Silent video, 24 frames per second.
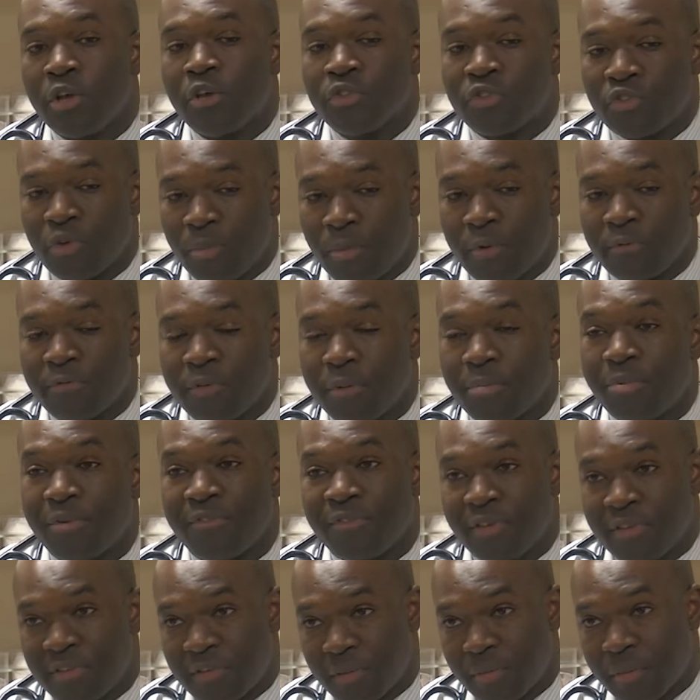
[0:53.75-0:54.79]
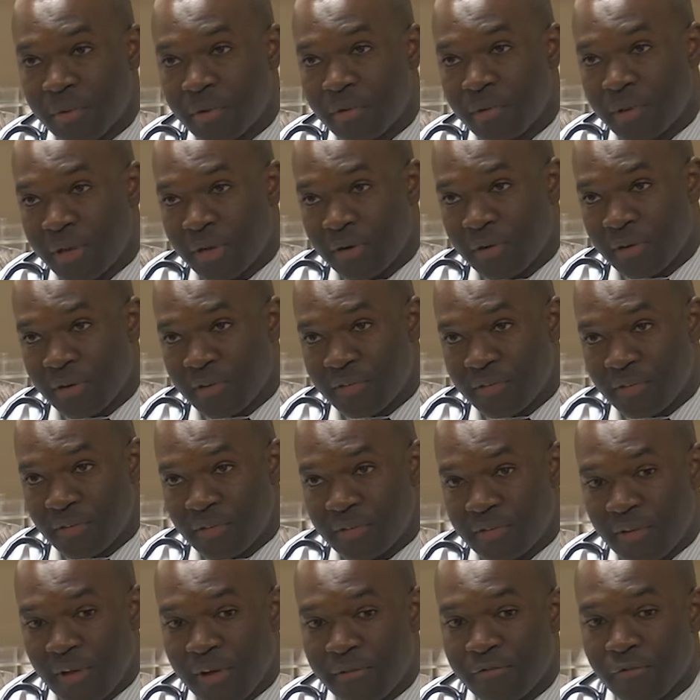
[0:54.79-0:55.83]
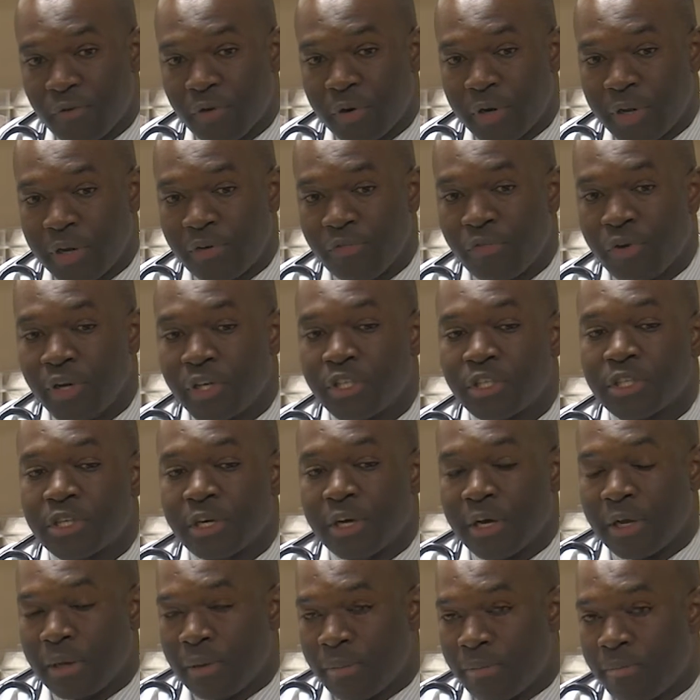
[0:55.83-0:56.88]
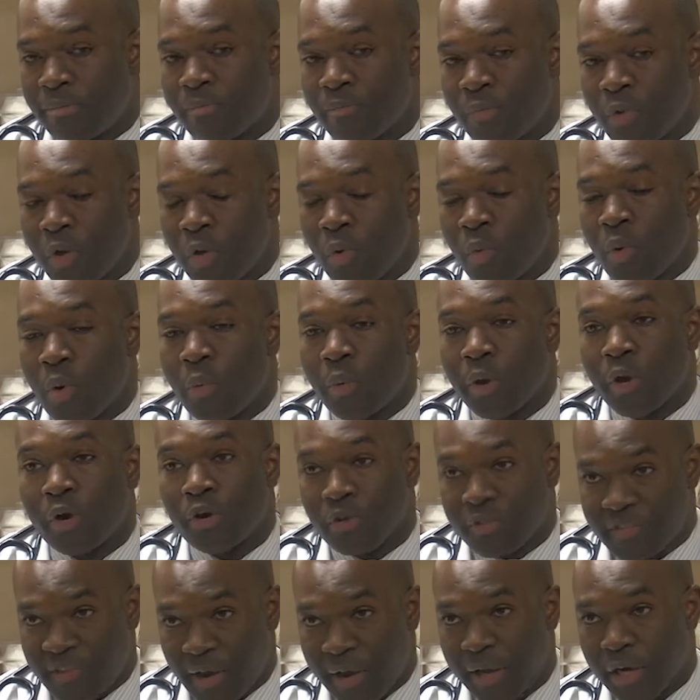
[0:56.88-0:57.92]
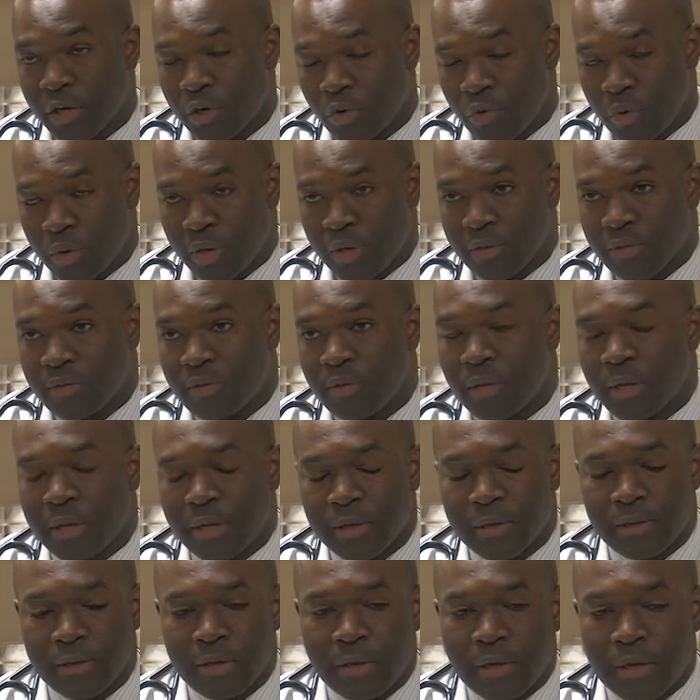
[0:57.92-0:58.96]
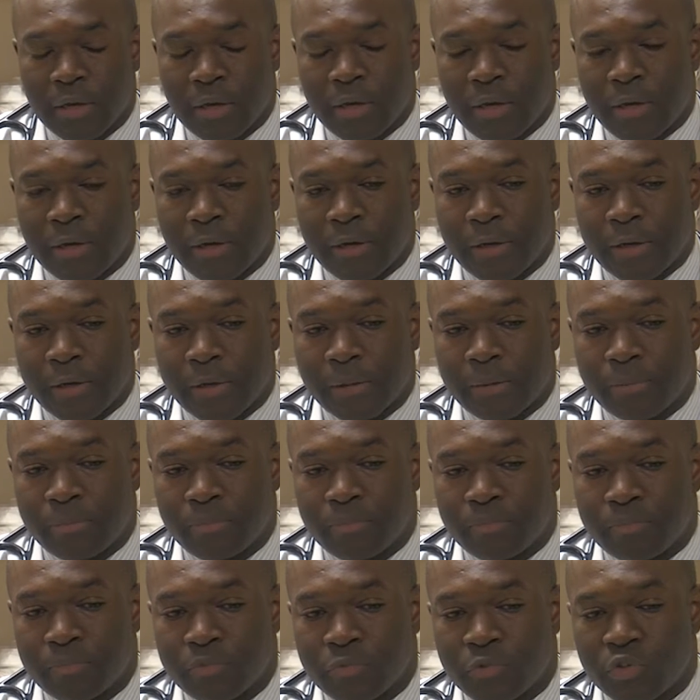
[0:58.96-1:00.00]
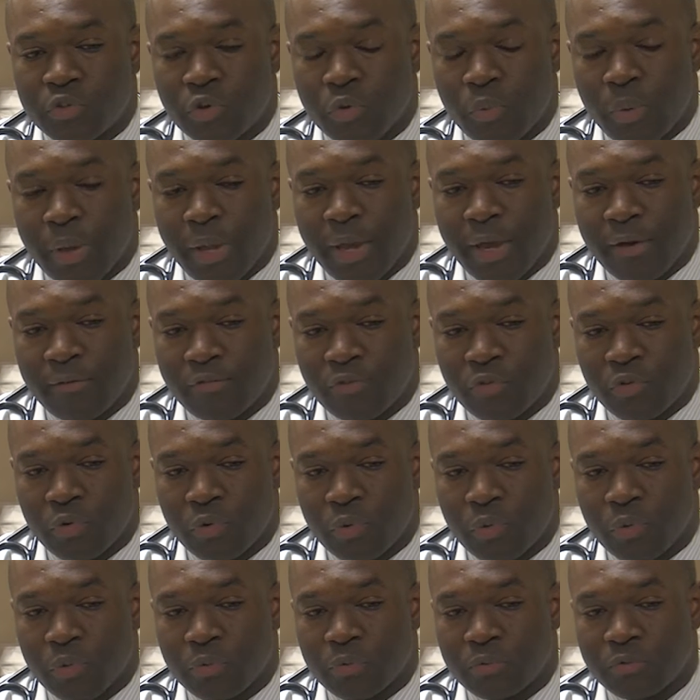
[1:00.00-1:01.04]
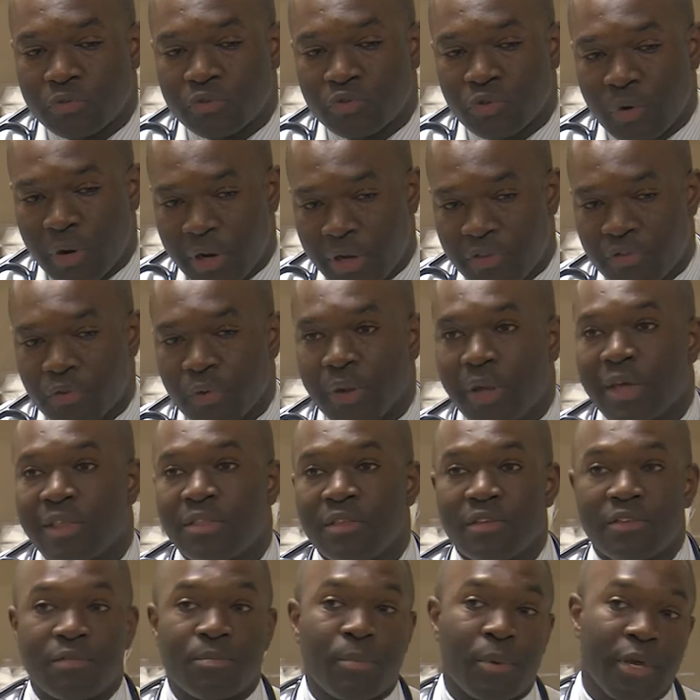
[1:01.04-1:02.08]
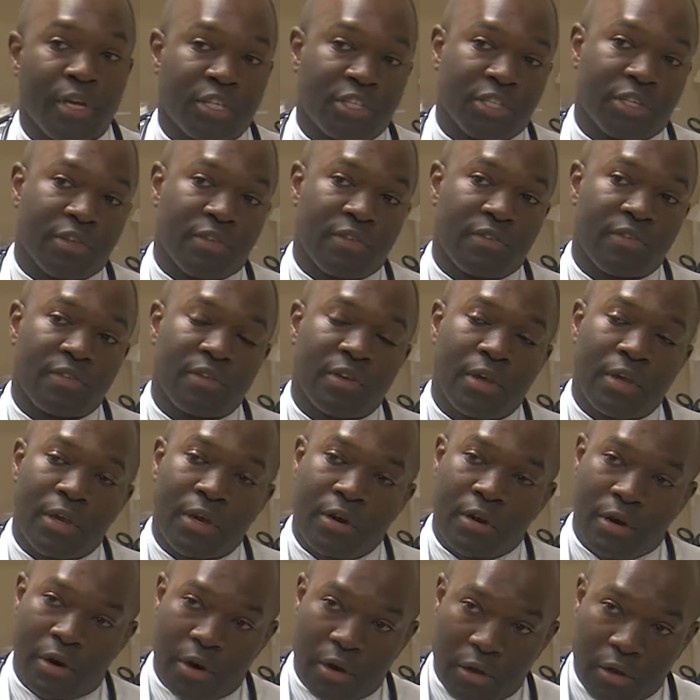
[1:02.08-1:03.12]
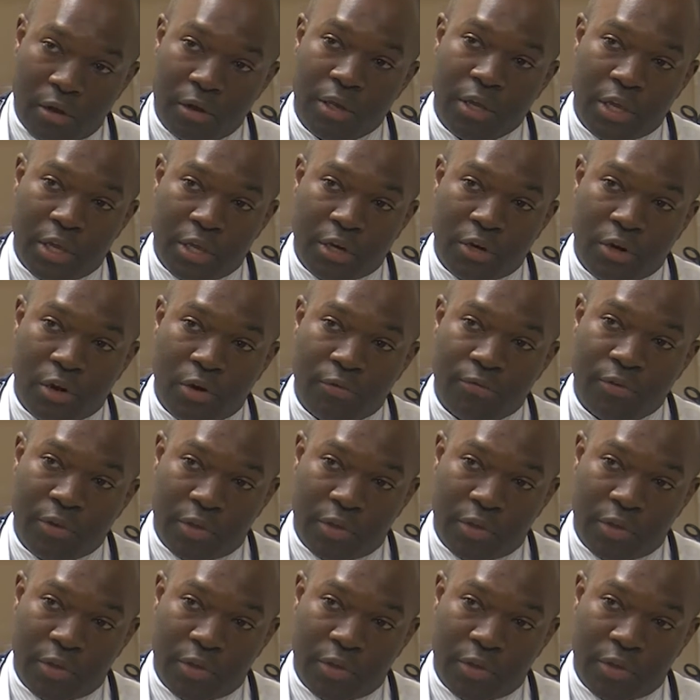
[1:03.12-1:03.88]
some of the preventable illnesses have already reached um, what we call target organ. Um, so we have to try to get these patients early enough